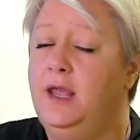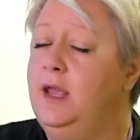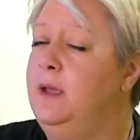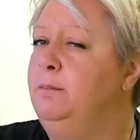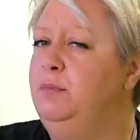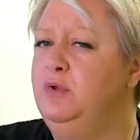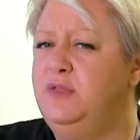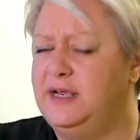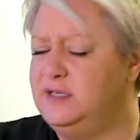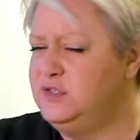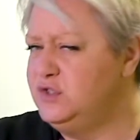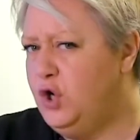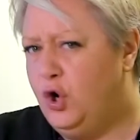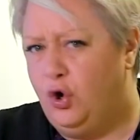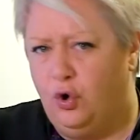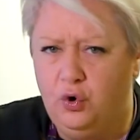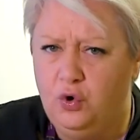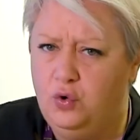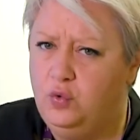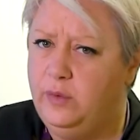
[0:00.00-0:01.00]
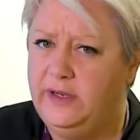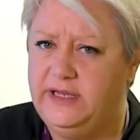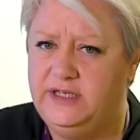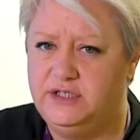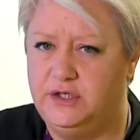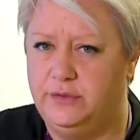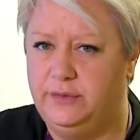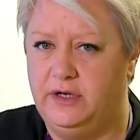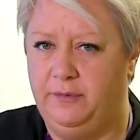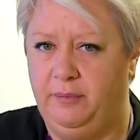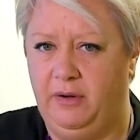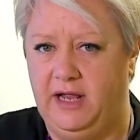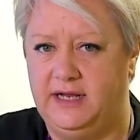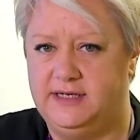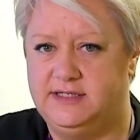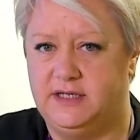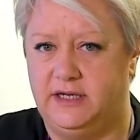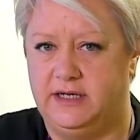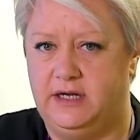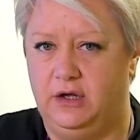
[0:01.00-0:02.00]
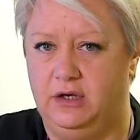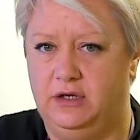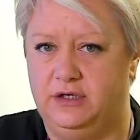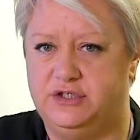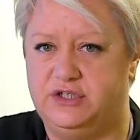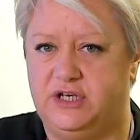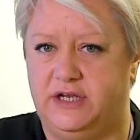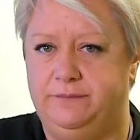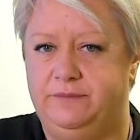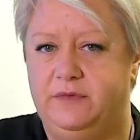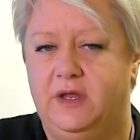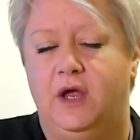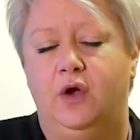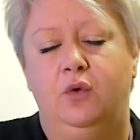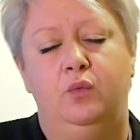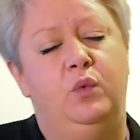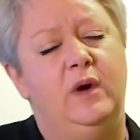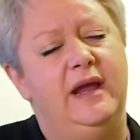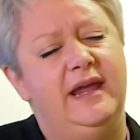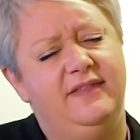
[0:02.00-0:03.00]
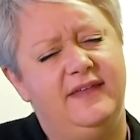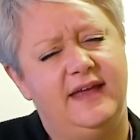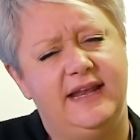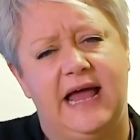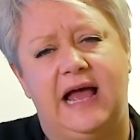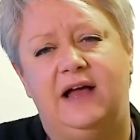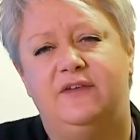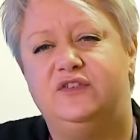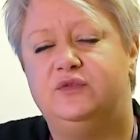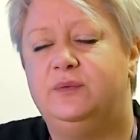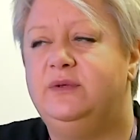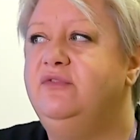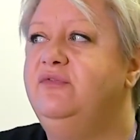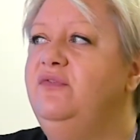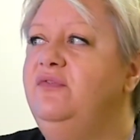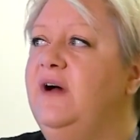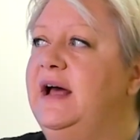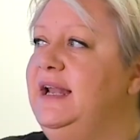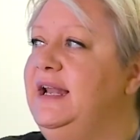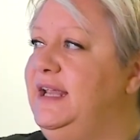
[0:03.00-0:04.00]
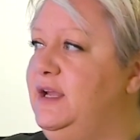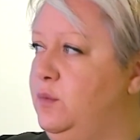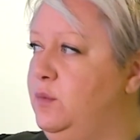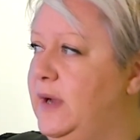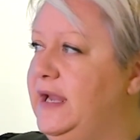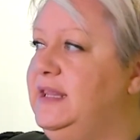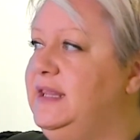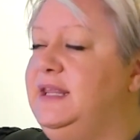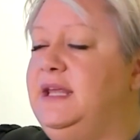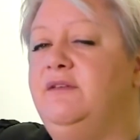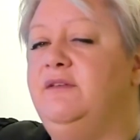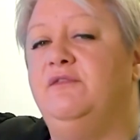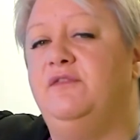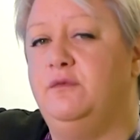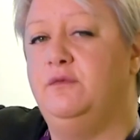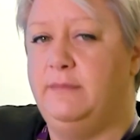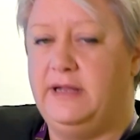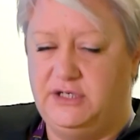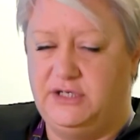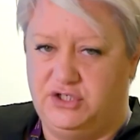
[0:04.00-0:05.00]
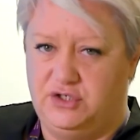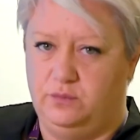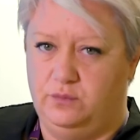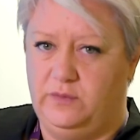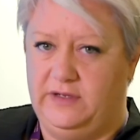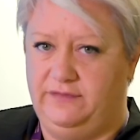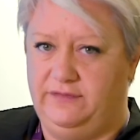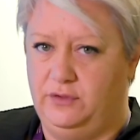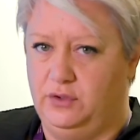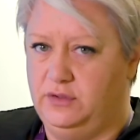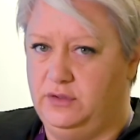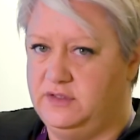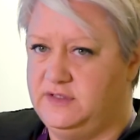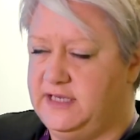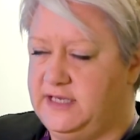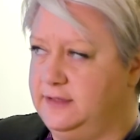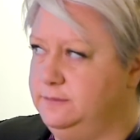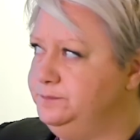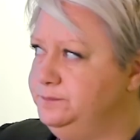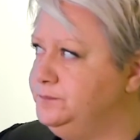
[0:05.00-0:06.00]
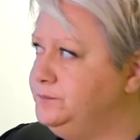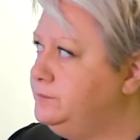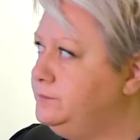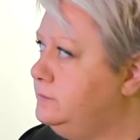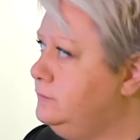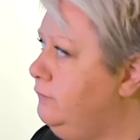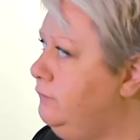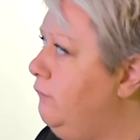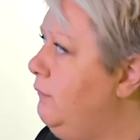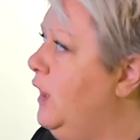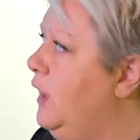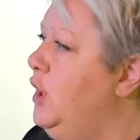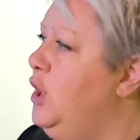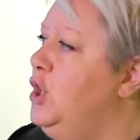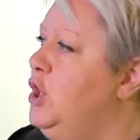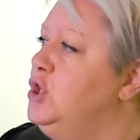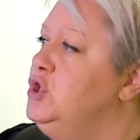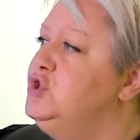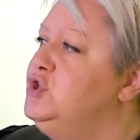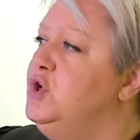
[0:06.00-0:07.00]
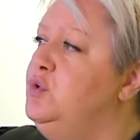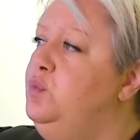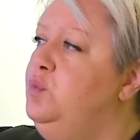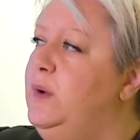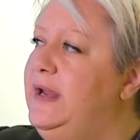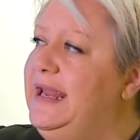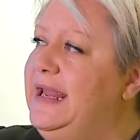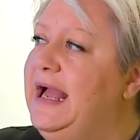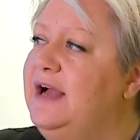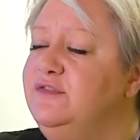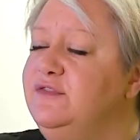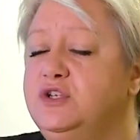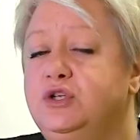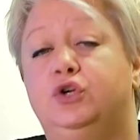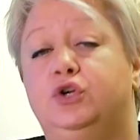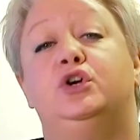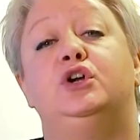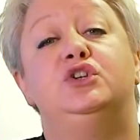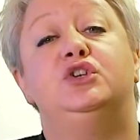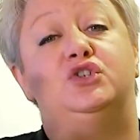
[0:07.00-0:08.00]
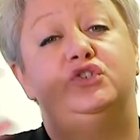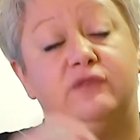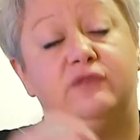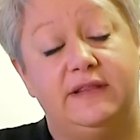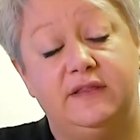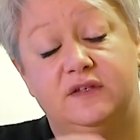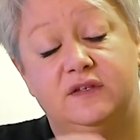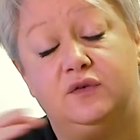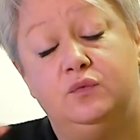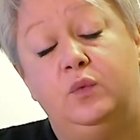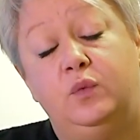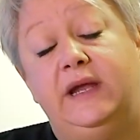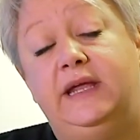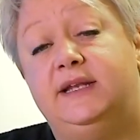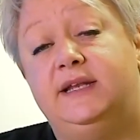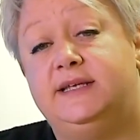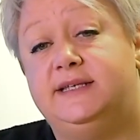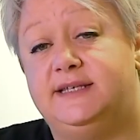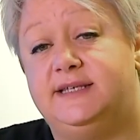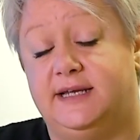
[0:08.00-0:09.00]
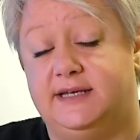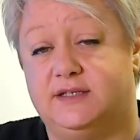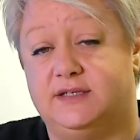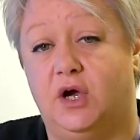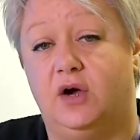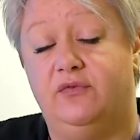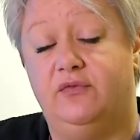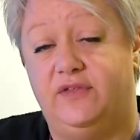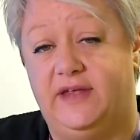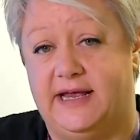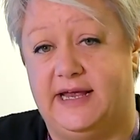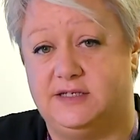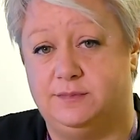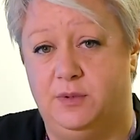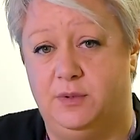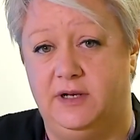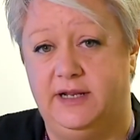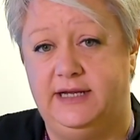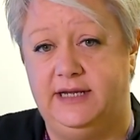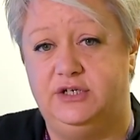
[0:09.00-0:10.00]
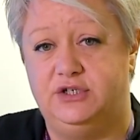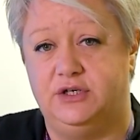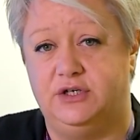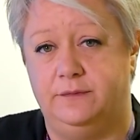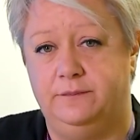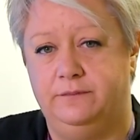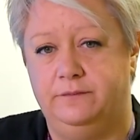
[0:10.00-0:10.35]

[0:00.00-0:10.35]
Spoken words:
But that's not all we do in applied psychology. We then have to evaluate the information we've looked at. So we have to look at strengths and weaknesses of the explanation.